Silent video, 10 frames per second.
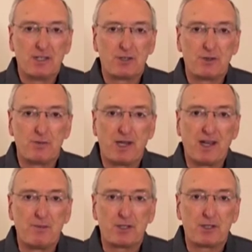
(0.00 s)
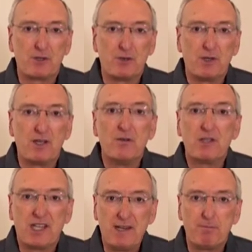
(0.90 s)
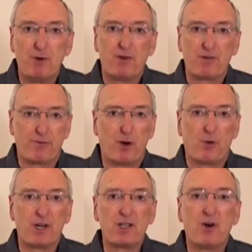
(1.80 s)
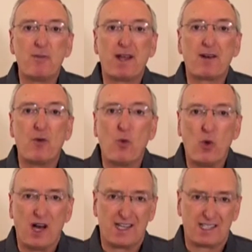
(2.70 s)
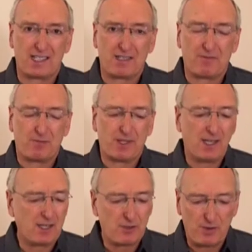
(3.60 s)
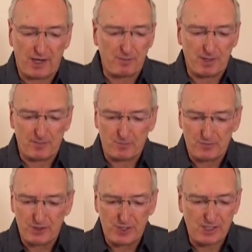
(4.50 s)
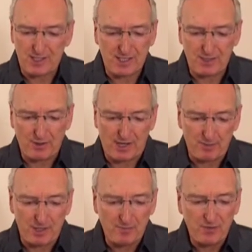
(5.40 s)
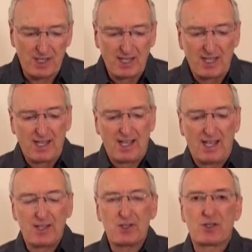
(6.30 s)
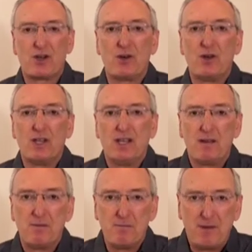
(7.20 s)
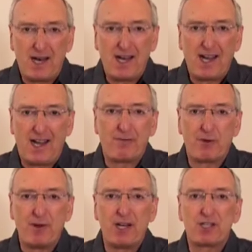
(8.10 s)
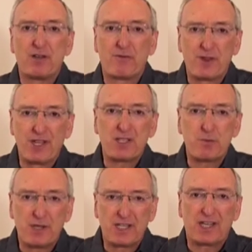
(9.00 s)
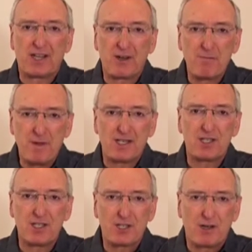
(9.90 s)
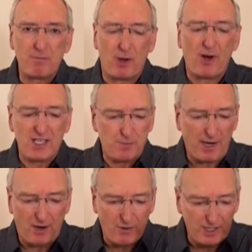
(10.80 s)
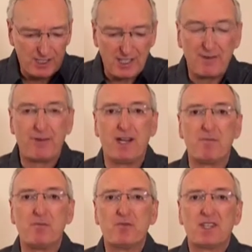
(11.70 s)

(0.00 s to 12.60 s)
to be able to keep moving forward no matter what. Incredible, just incredible. And so my affirmation for this particular message on Boaz Power TV